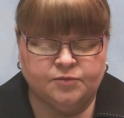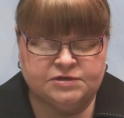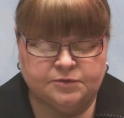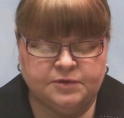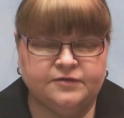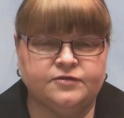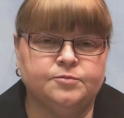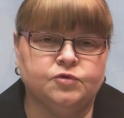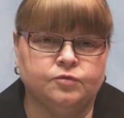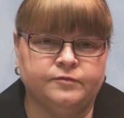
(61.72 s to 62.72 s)
and was away
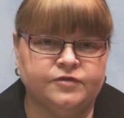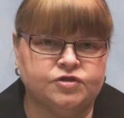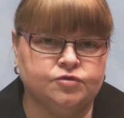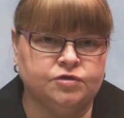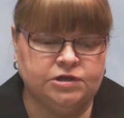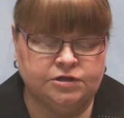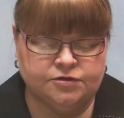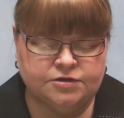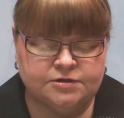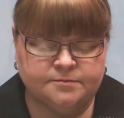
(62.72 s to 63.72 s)
from home for 2
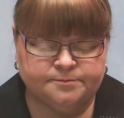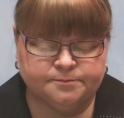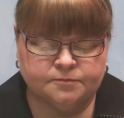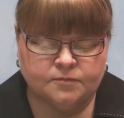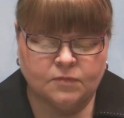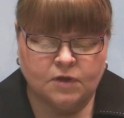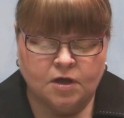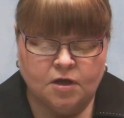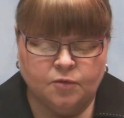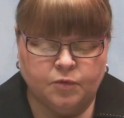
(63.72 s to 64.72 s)
years.
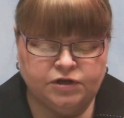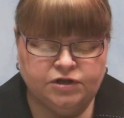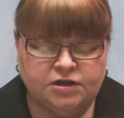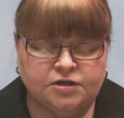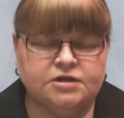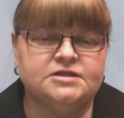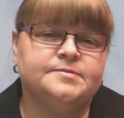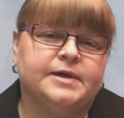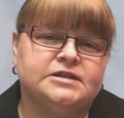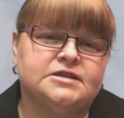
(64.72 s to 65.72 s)
1 year he
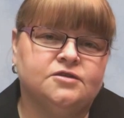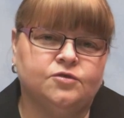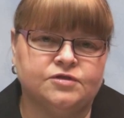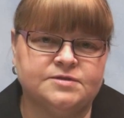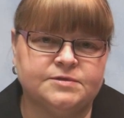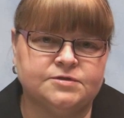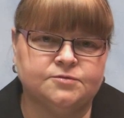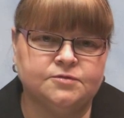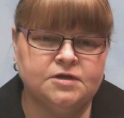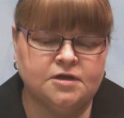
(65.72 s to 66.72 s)
spent in
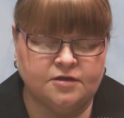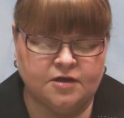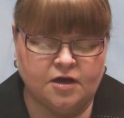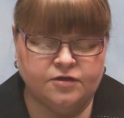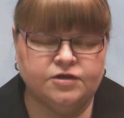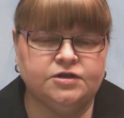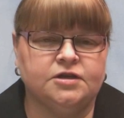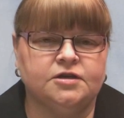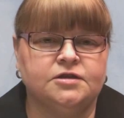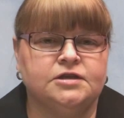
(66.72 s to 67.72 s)
hospital, the other
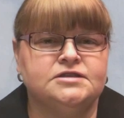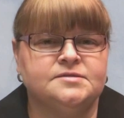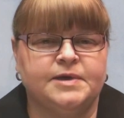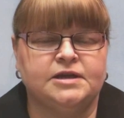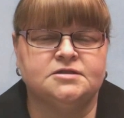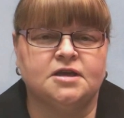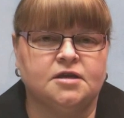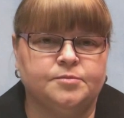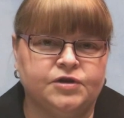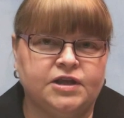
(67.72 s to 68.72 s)
year he had spent
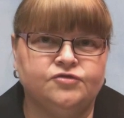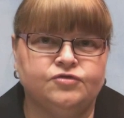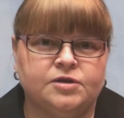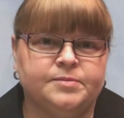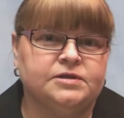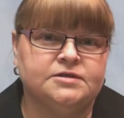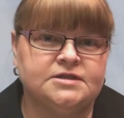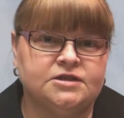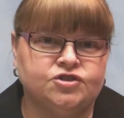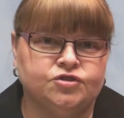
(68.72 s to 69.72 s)
in a brain
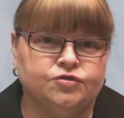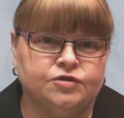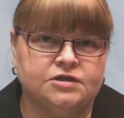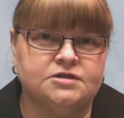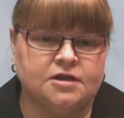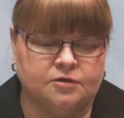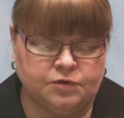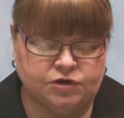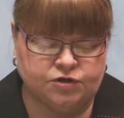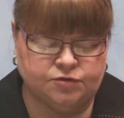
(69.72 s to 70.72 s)
rehabilitation unit
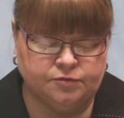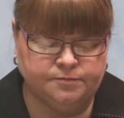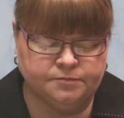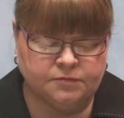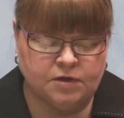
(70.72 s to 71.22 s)
in Wishaw.